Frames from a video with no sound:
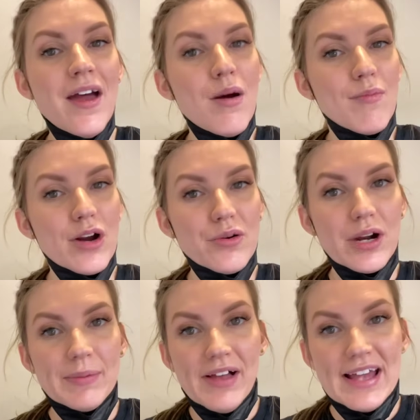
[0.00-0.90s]
more
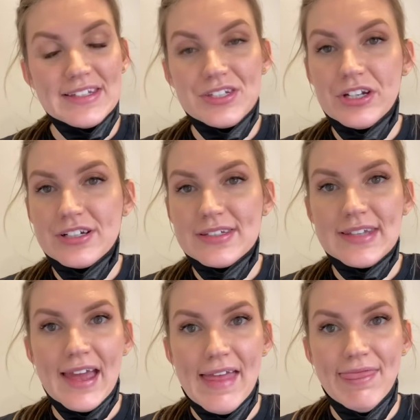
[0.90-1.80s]
normalized to your
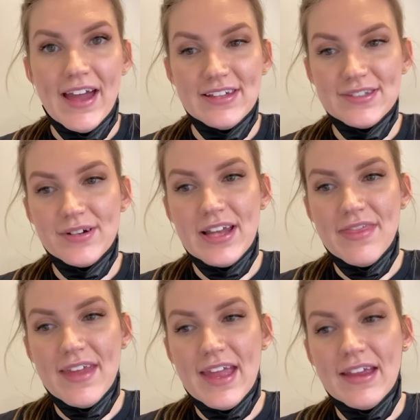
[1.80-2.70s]
skin, that sort
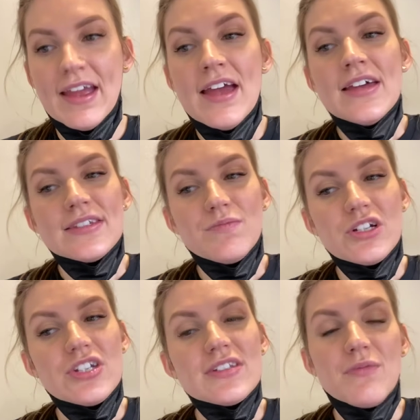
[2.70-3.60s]
of thing,
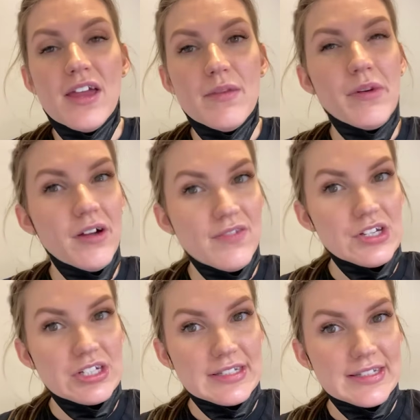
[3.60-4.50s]
which is why the
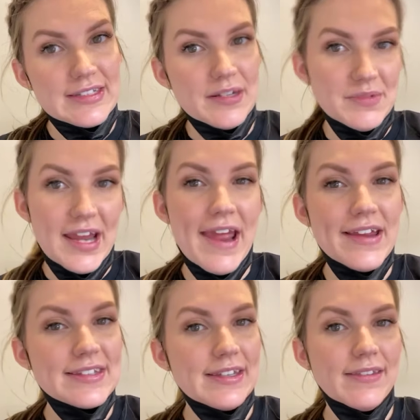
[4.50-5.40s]
ProFusion system
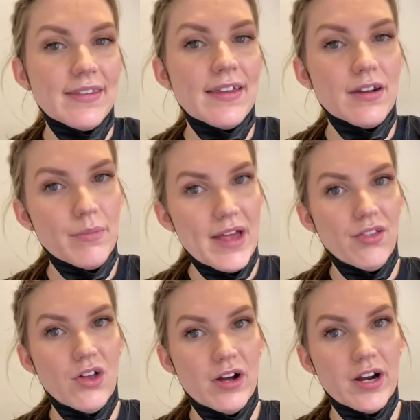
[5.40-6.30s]
takes a little
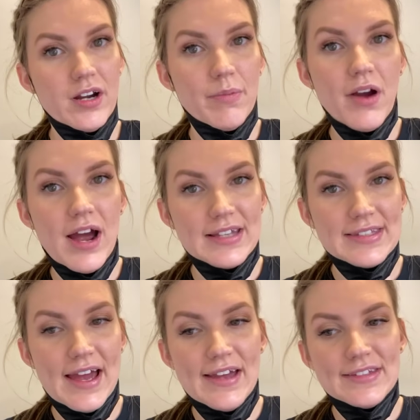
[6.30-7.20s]
bit longer to
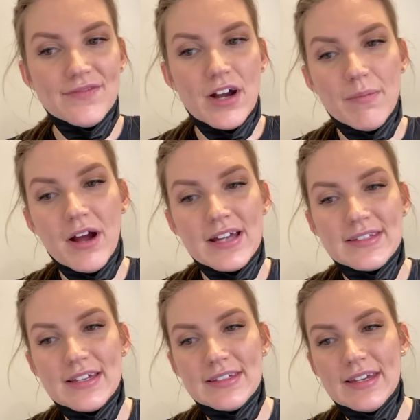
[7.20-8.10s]
process for our
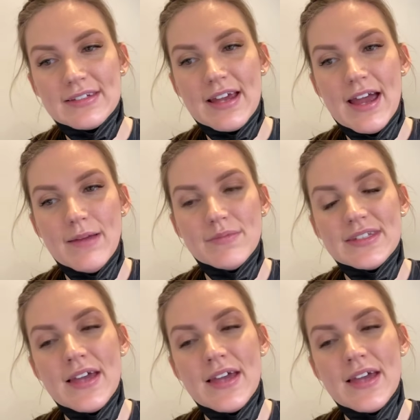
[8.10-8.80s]
processing times.